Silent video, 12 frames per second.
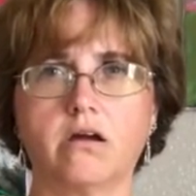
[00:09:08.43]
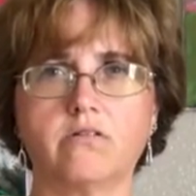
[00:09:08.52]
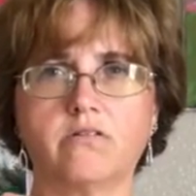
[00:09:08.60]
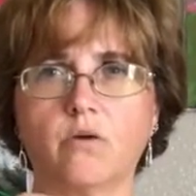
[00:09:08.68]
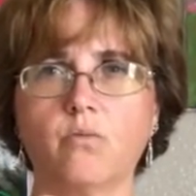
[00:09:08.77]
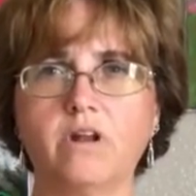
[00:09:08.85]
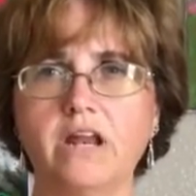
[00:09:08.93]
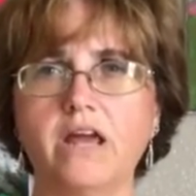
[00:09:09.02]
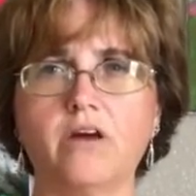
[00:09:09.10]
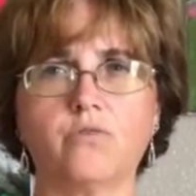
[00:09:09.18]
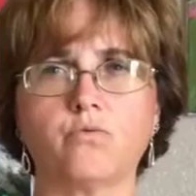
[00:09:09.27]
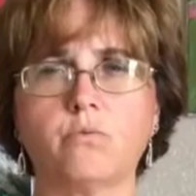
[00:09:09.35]
someone
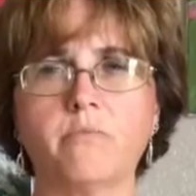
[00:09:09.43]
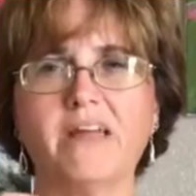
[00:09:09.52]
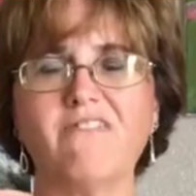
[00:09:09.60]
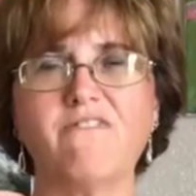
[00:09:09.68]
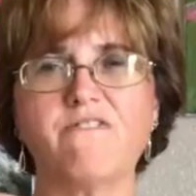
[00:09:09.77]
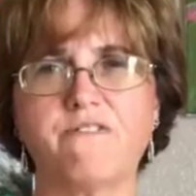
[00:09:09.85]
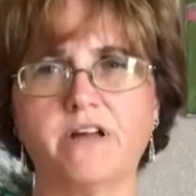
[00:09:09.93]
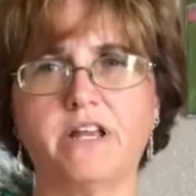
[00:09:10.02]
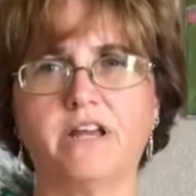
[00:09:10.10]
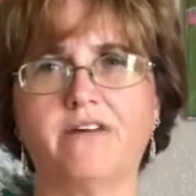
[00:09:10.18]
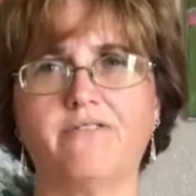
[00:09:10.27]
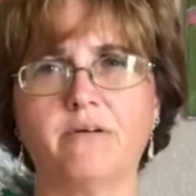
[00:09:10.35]
else will make
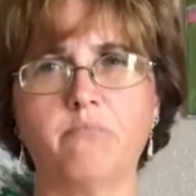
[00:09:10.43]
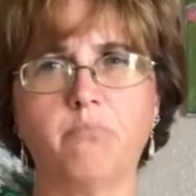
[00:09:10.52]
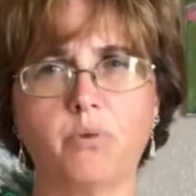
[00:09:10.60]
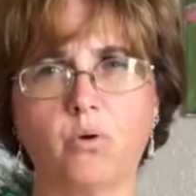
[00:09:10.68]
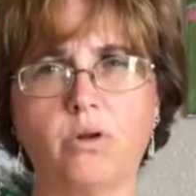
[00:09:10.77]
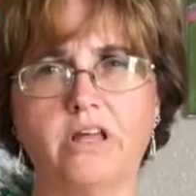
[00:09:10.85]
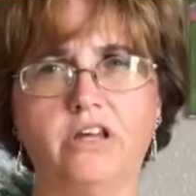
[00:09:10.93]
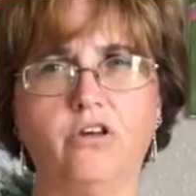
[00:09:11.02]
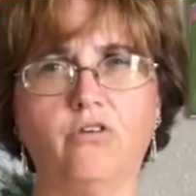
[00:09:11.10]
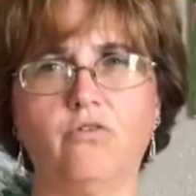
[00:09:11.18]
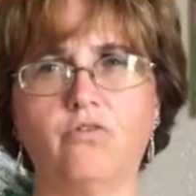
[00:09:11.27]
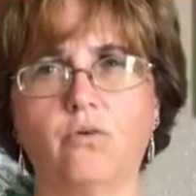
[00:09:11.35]
fun of and bully
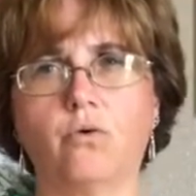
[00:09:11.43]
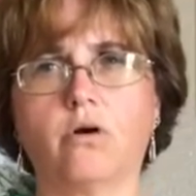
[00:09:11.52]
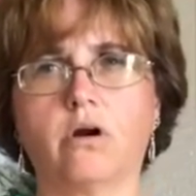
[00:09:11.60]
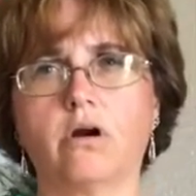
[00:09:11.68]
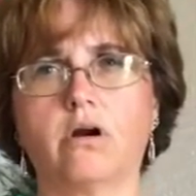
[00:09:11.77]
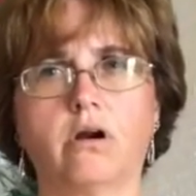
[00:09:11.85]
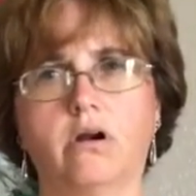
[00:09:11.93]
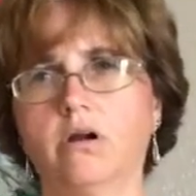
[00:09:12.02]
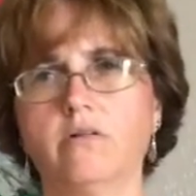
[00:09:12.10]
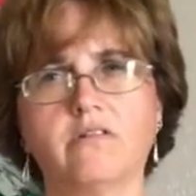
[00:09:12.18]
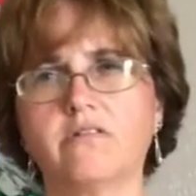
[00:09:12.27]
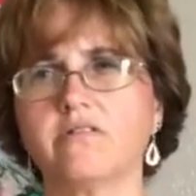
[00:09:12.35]
you for.
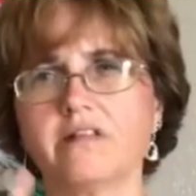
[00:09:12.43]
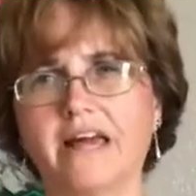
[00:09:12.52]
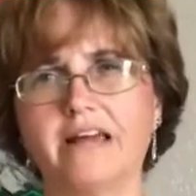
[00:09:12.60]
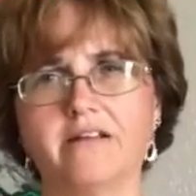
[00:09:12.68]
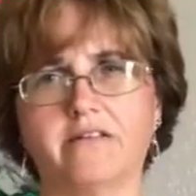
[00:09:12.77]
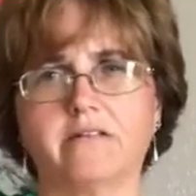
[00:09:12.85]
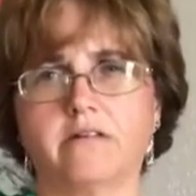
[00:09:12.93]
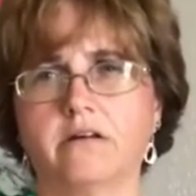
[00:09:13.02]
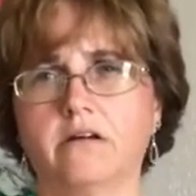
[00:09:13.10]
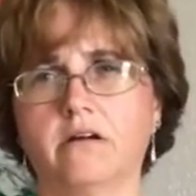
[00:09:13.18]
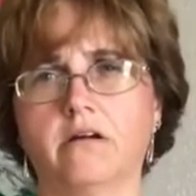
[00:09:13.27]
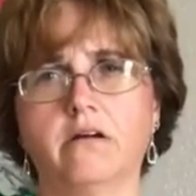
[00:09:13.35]
The slightest
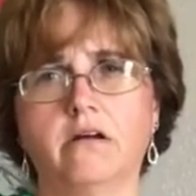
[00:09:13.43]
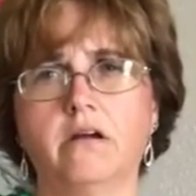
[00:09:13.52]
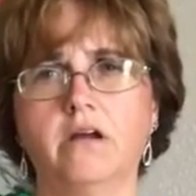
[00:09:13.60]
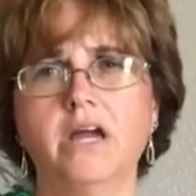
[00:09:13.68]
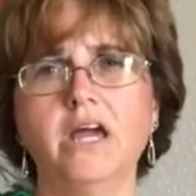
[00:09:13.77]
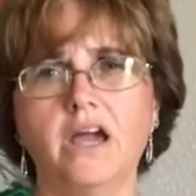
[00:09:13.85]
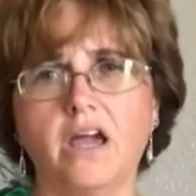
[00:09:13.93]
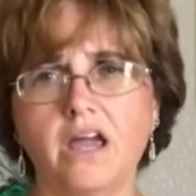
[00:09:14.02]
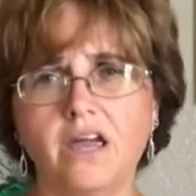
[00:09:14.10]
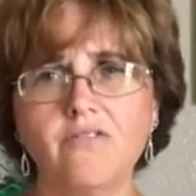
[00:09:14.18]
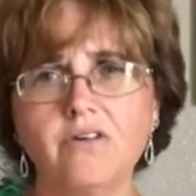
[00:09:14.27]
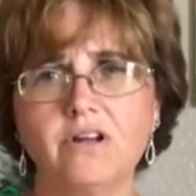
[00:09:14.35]
thing.
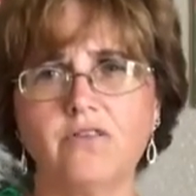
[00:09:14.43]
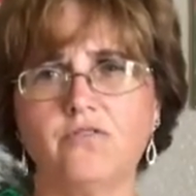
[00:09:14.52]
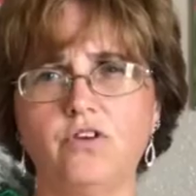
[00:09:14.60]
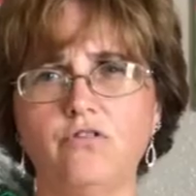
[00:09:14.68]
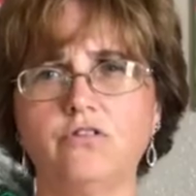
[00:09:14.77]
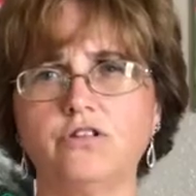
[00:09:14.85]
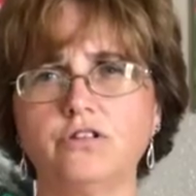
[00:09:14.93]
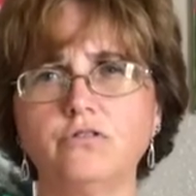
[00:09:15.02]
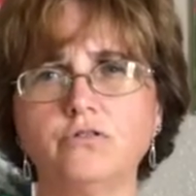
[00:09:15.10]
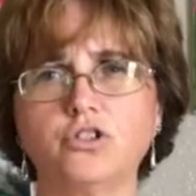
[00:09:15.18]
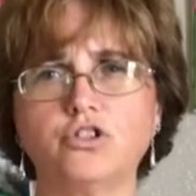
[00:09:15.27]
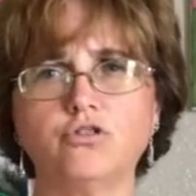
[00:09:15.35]
Even if you
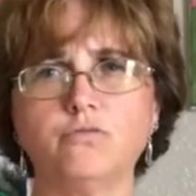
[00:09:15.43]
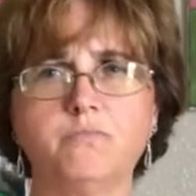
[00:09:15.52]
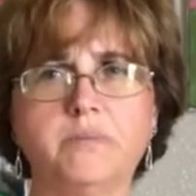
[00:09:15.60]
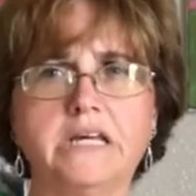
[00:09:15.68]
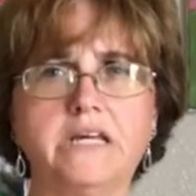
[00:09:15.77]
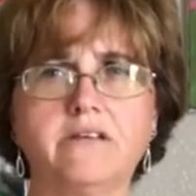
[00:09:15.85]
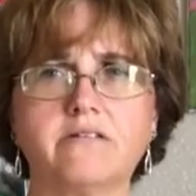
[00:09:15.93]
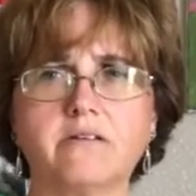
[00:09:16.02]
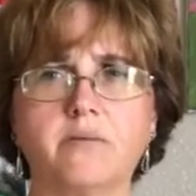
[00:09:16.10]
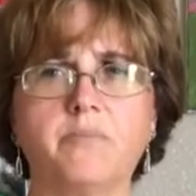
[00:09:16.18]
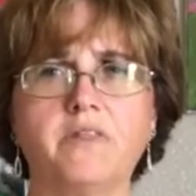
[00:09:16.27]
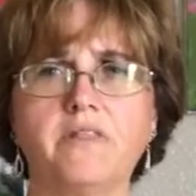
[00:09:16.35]
choose to be
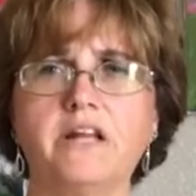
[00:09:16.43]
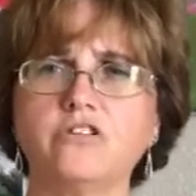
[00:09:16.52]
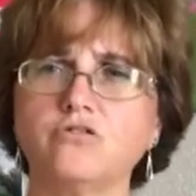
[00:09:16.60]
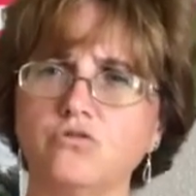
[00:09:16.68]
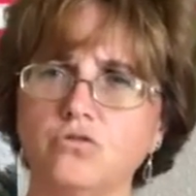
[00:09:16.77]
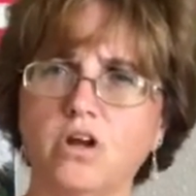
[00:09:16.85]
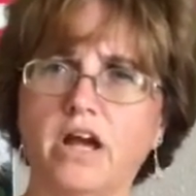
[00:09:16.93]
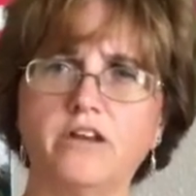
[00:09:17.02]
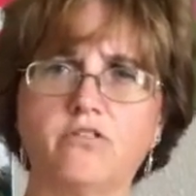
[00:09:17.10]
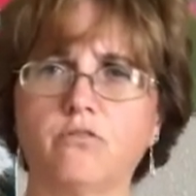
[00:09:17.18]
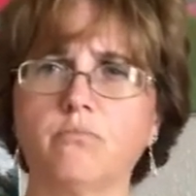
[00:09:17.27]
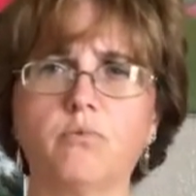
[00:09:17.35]
something that you're
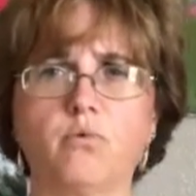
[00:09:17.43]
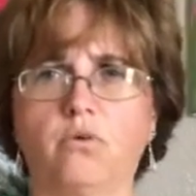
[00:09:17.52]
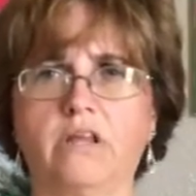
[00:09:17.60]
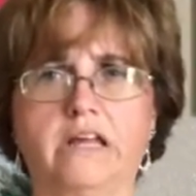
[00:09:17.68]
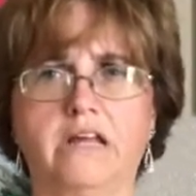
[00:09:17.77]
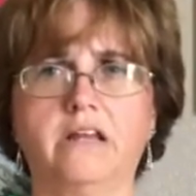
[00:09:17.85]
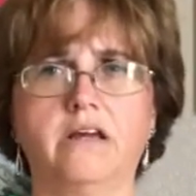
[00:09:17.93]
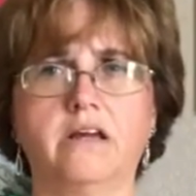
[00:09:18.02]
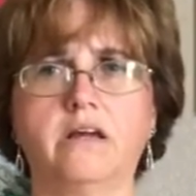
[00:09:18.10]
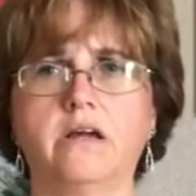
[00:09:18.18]
not, you're bullied.